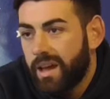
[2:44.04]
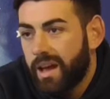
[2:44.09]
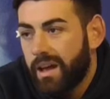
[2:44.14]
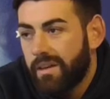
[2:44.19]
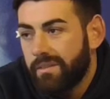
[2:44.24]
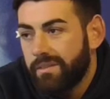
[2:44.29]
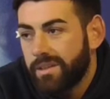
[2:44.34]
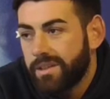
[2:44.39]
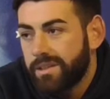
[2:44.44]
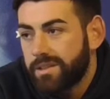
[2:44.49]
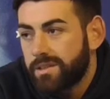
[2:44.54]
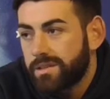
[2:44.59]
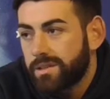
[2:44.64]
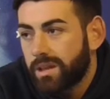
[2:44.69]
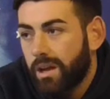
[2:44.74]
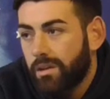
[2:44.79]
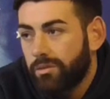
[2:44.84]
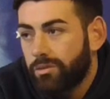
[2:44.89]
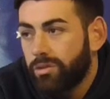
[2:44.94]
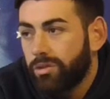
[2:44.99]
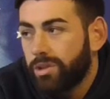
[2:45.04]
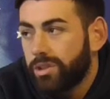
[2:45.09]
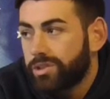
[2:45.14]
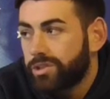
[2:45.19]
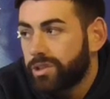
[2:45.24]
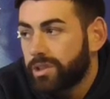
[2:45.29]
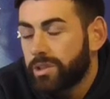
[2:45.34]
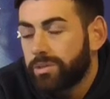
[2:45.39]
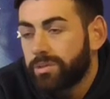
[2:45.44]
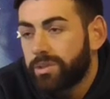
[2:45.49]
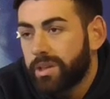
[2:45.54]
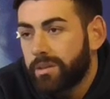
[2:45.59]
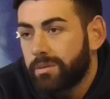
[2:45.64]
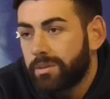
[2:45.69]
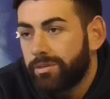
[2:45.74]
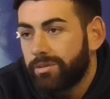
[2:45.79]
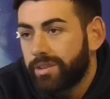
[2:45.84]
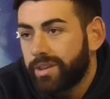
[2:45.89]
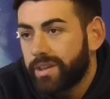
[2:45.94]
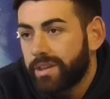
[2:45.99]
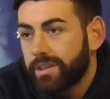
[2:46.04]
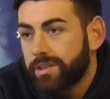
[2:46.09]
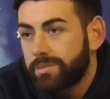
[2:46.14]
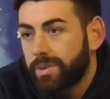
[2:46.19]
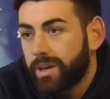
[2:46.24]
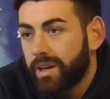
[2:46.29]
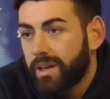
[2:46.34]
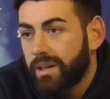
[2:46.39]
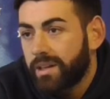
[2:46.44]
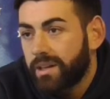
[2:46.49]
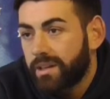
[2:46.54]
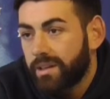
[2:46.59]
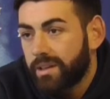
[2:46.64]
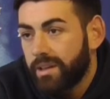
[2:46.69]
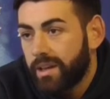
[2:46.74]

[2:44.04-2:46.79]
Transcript: Nah, I really struggled to get my fitness back.